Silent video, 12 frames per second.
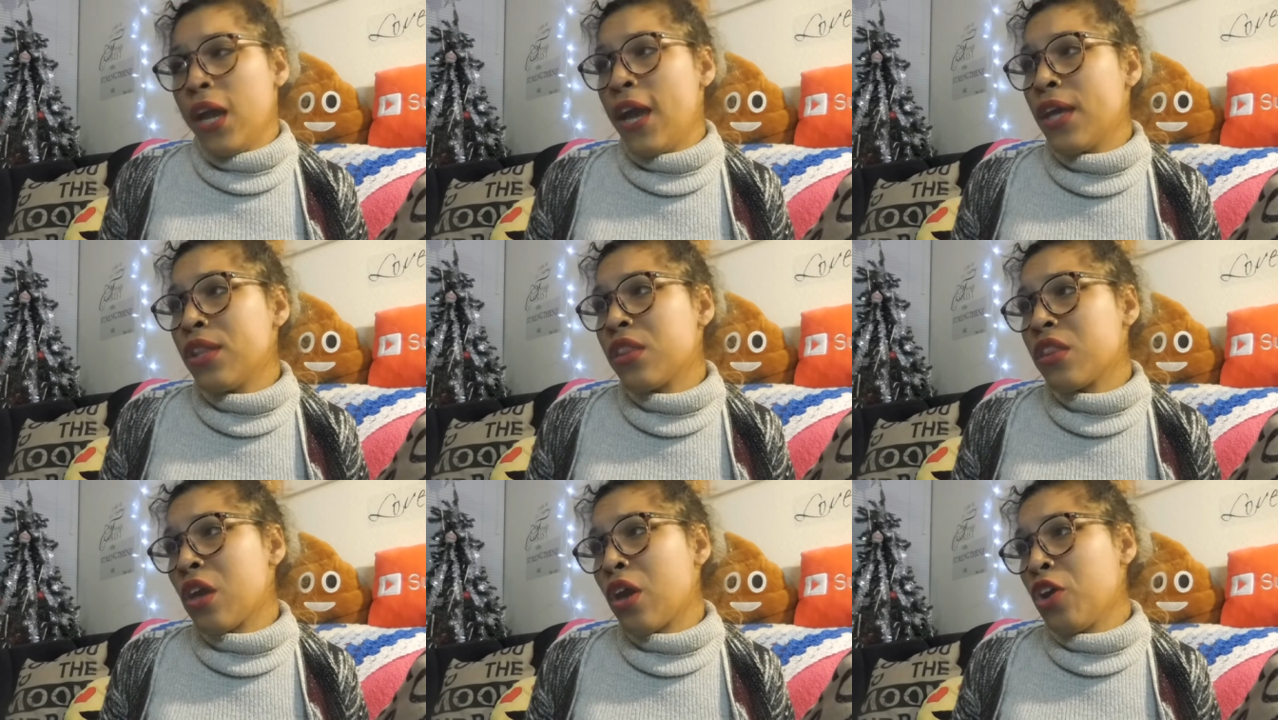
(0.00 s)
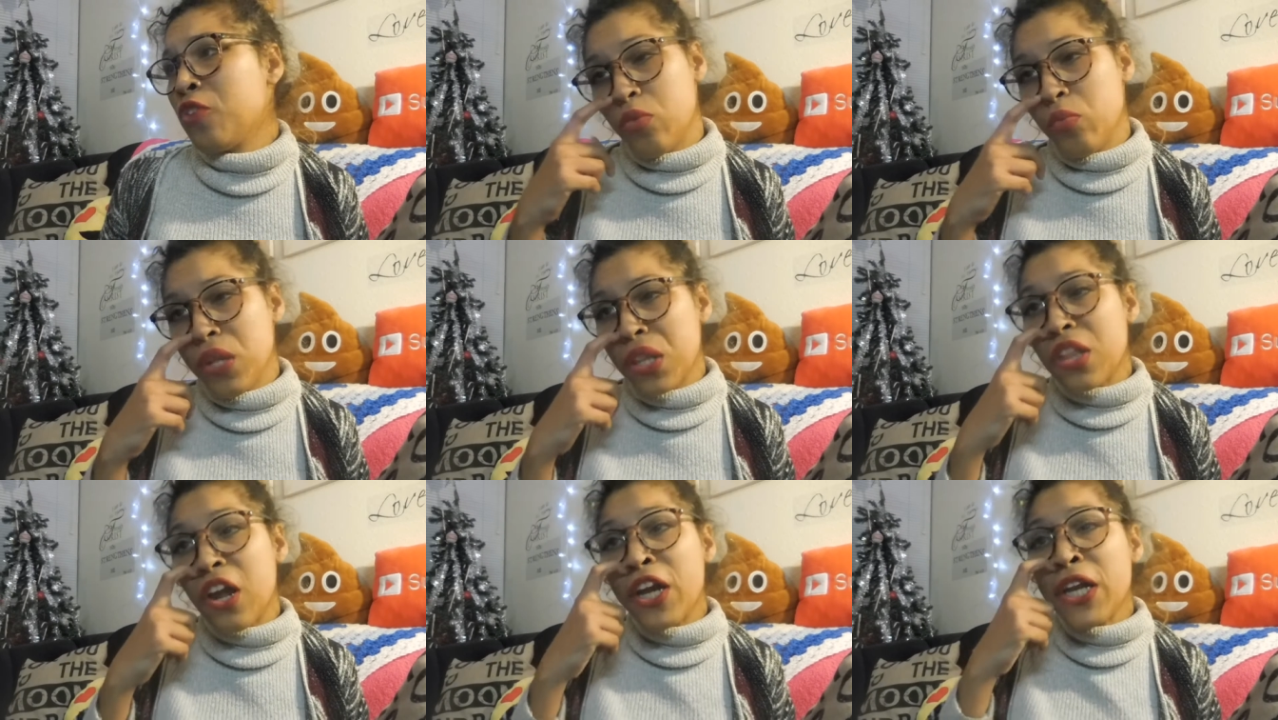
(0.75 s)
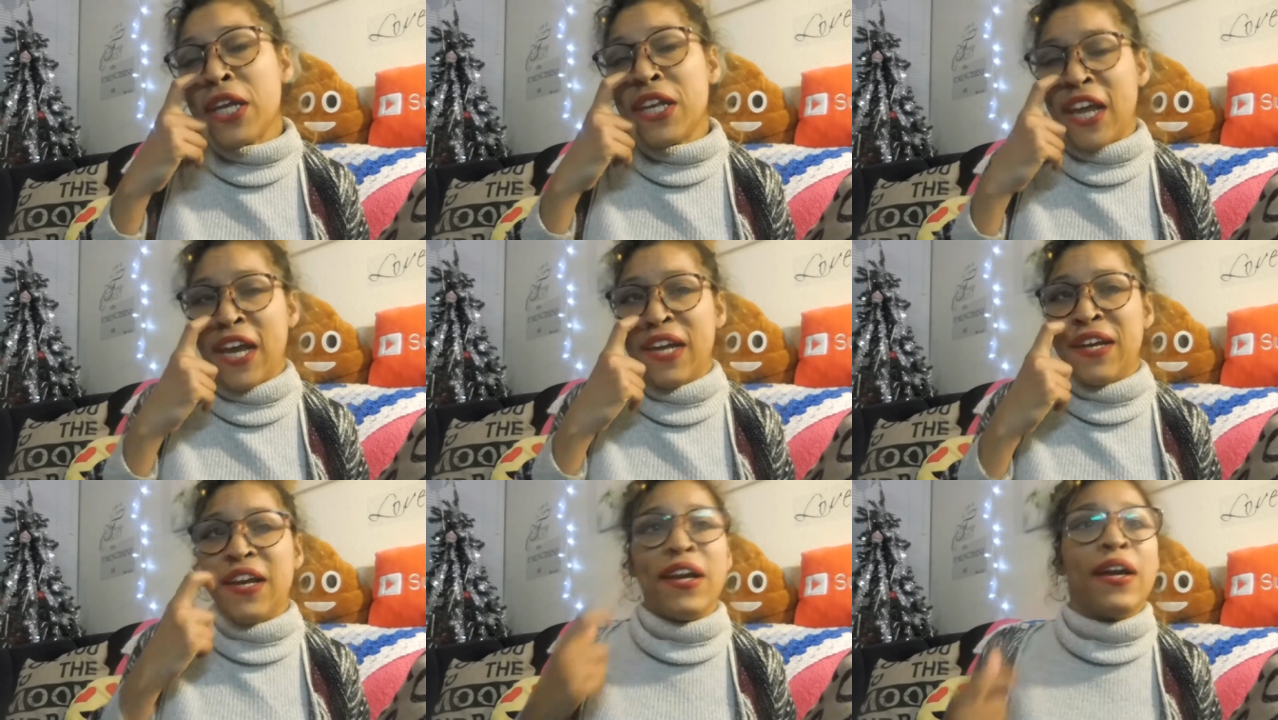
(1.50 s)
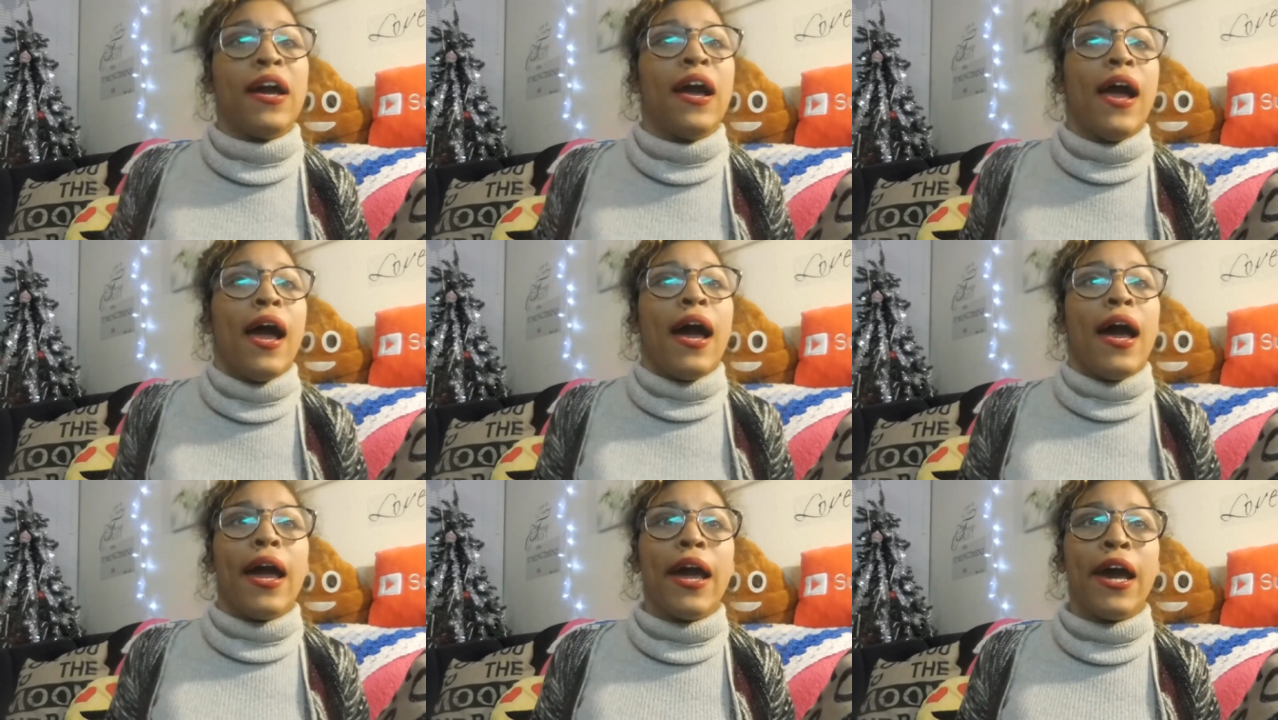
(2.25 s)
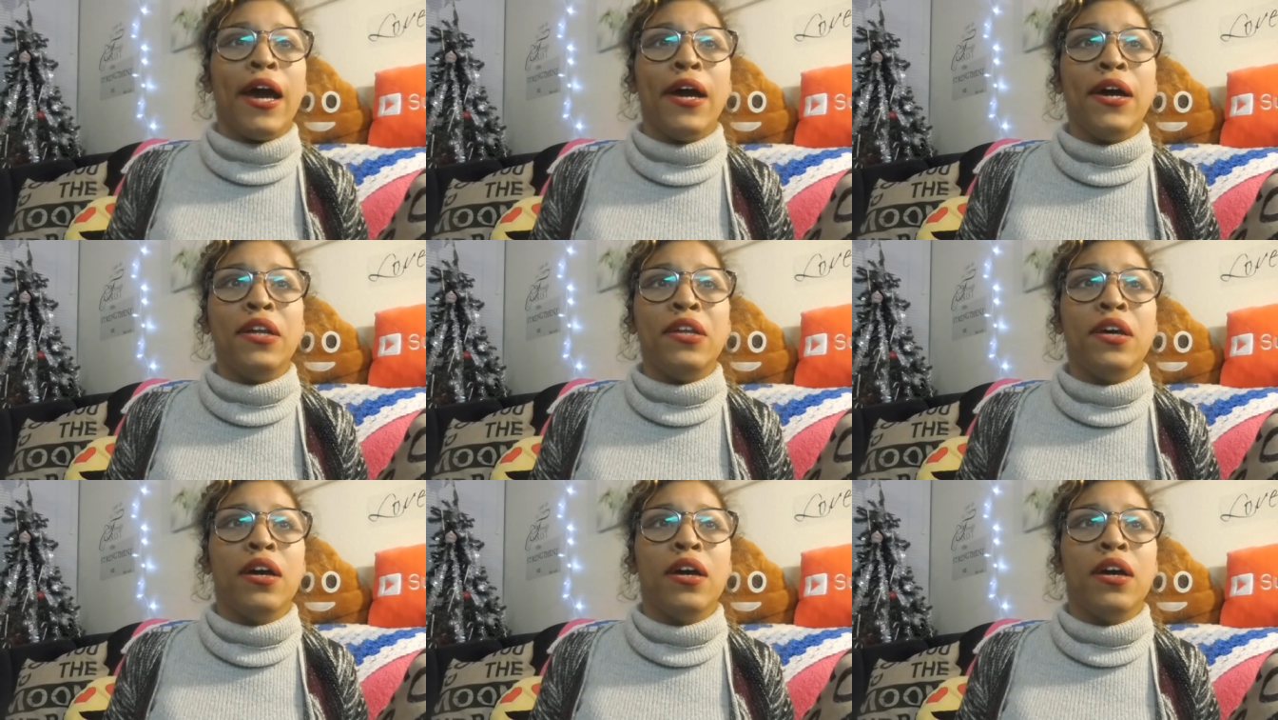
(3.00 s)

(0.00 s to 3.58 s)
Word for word: And so we started dating, and